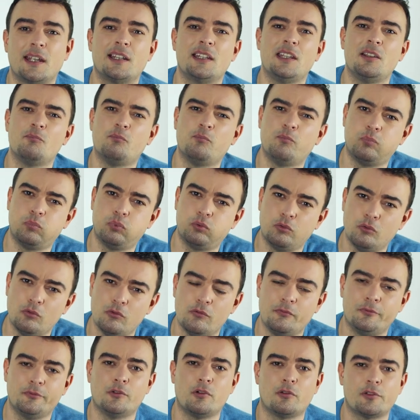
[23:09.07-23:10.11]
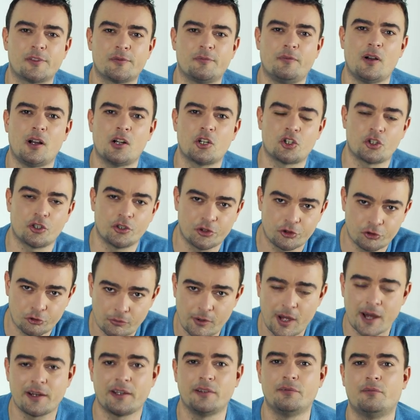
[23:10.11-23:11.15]
and improve those functions,
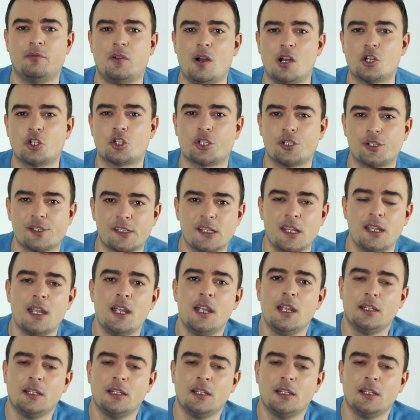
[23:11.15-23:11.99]
tracking functions,